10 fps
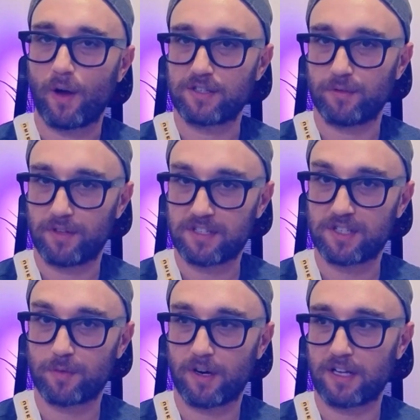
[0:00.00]
Okay, so this
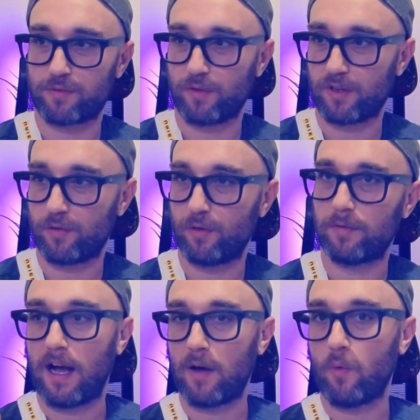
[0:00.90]
is where it gets really
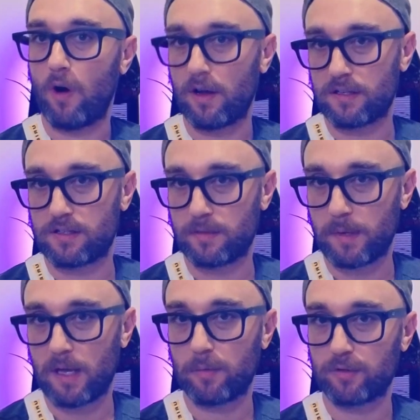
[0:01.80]
cool. I want to
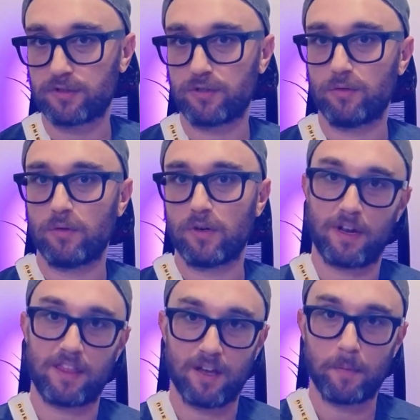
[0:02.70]
be able to
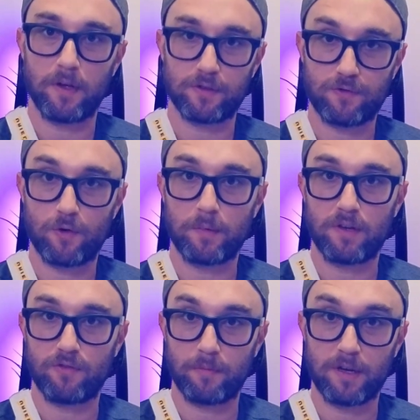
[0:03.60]
create thumbnails for
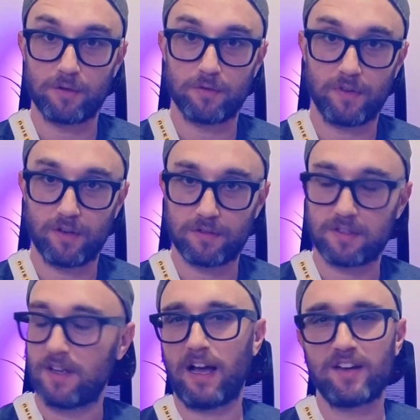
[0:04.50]
me for my YouTube
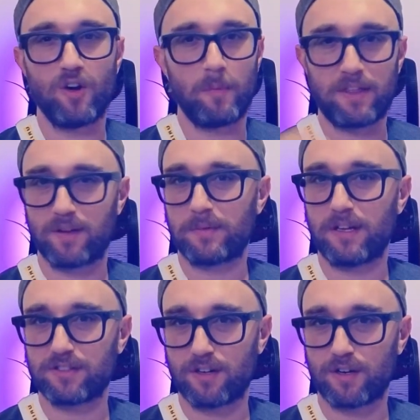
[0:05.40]
videos. I know my
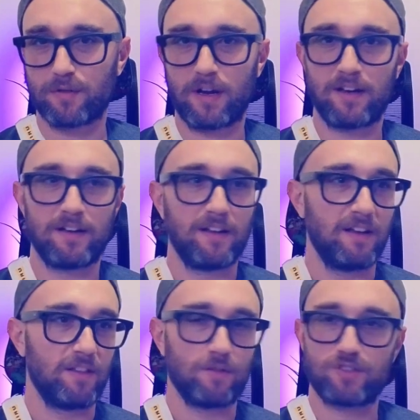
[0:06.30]
thumbnails aren't great.
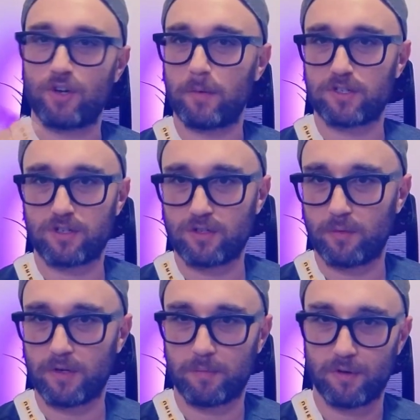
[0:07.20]
There's so much to
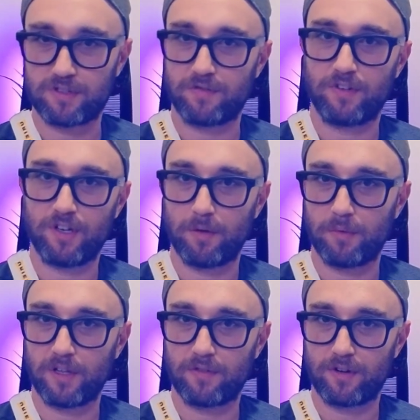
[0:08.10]
do when you post a video,
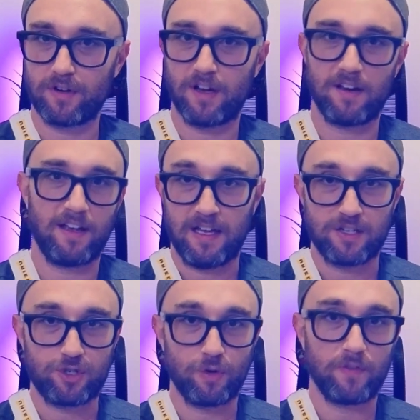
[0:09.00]
believe it or not,
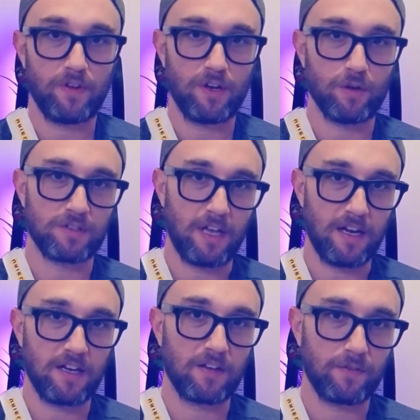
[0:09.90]
and shooting videos and
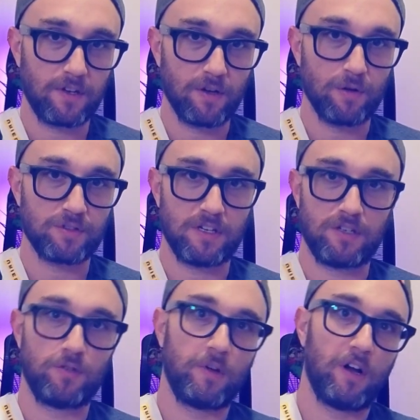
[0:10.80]
editing videos
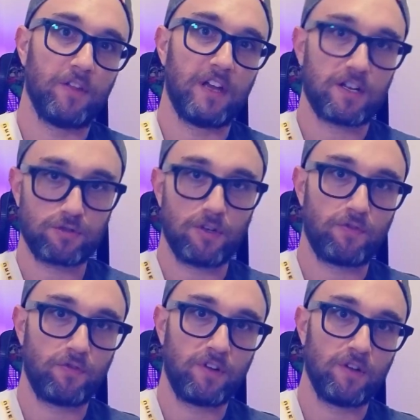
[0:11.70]
and doing all the extra
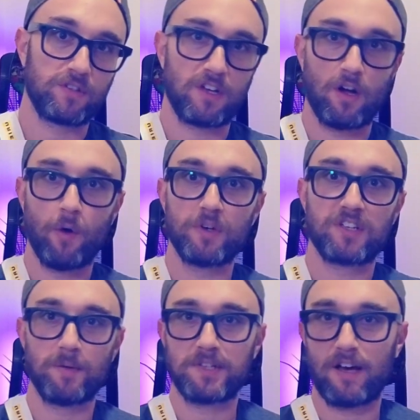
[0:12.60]
stuff for videos
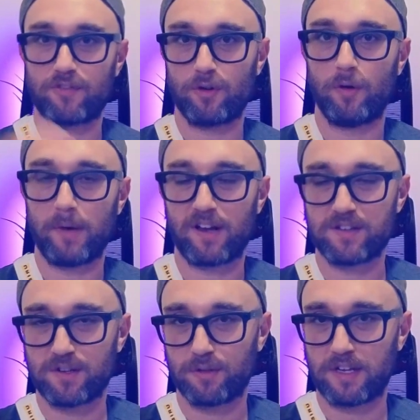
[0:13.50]
always comes after all my
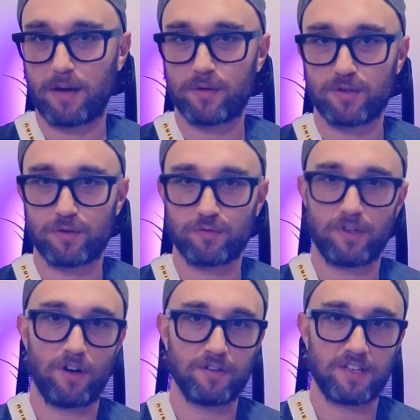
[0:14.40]
consulting hours, so it's
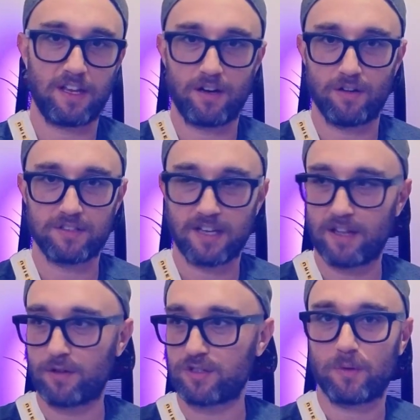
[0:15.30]
really hard to get it all
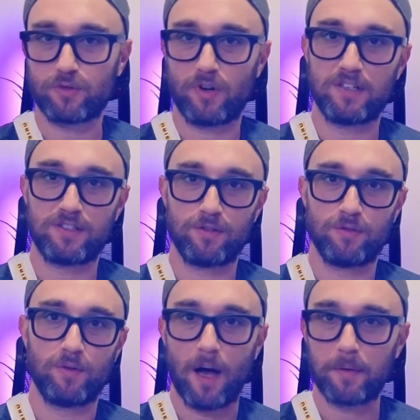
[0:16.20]
together. So I'm trying
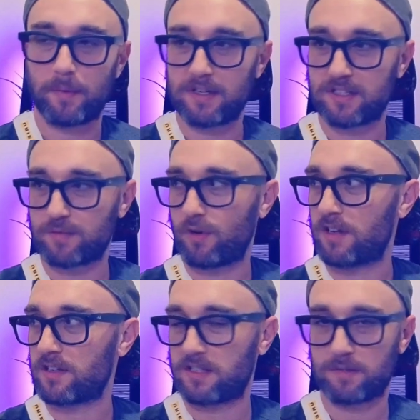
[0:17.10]
to optimize this
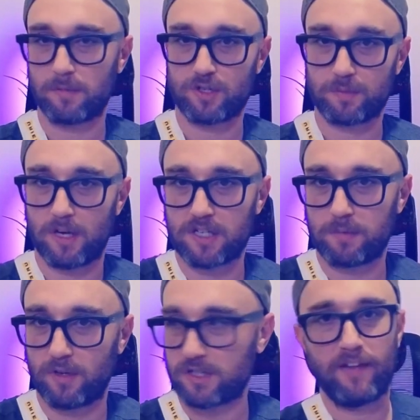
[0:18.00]
process as much as
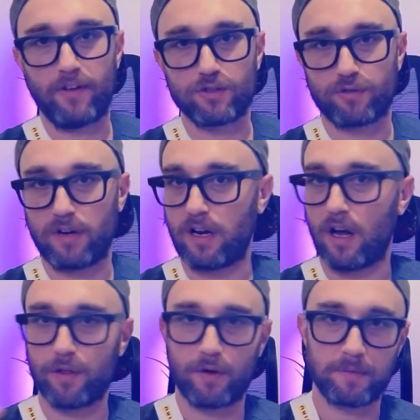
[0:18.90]
possible. And I've also
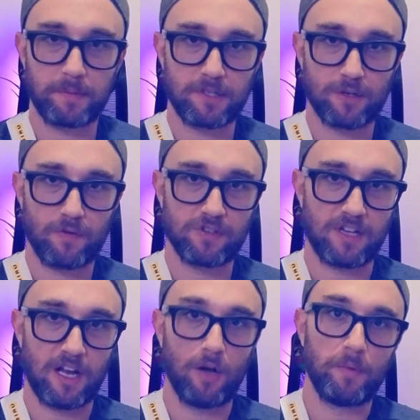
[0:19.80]
created other MCP servers
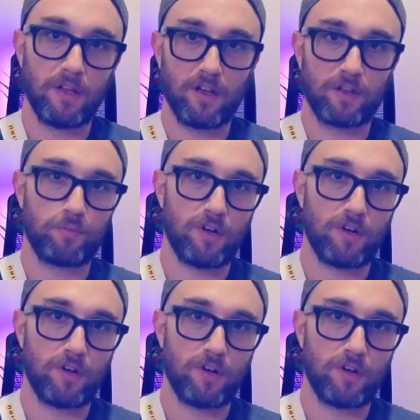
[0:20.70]
that help me along the